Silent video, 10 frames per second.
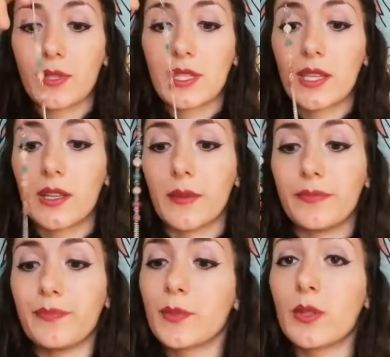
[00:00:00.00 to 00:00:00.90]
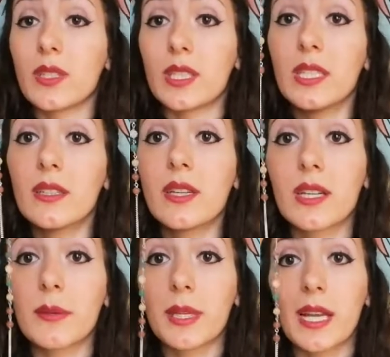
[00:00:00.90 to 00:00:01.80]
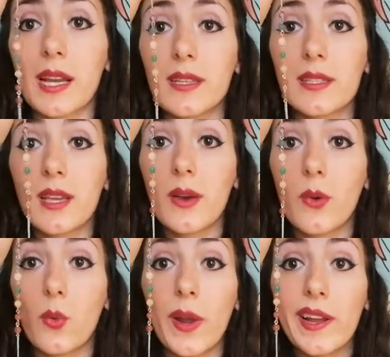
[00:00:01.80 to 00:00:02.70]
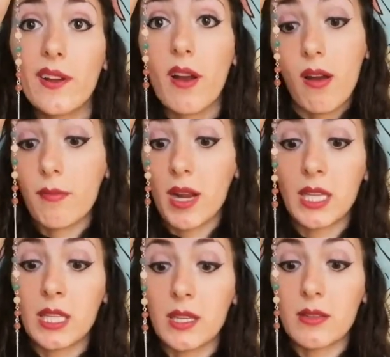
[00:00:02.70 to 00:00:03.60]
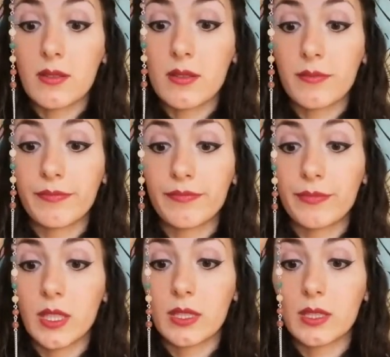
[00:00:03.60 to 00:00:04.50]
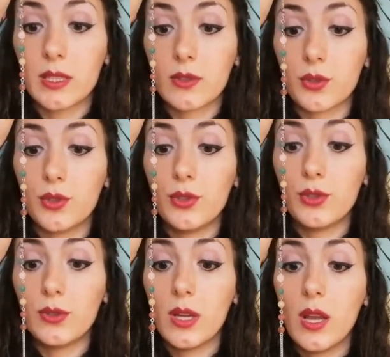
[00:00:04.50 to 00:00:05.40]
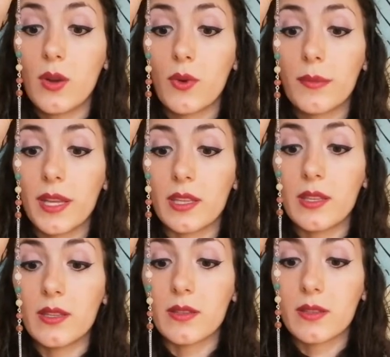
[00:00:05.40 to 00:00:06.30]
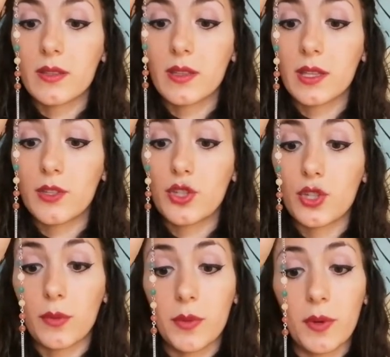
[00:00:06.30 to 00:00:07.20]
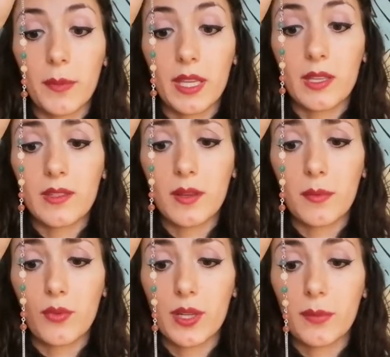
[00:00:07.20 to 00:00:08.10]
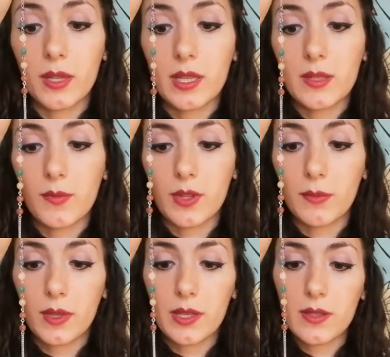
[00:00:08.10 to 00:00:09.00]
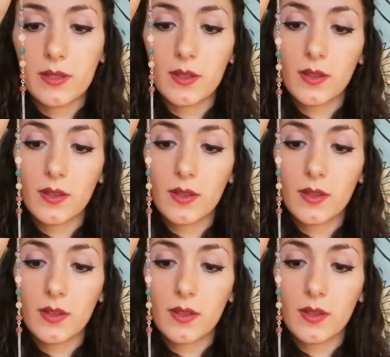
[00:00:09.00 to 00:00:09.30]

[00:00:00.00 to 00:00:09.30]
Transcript: just gonna use it here, and I'm gonna ask, where are my keys? Let's see, where are my keys? Can you show me where my keys are? Pretty please, pretty please.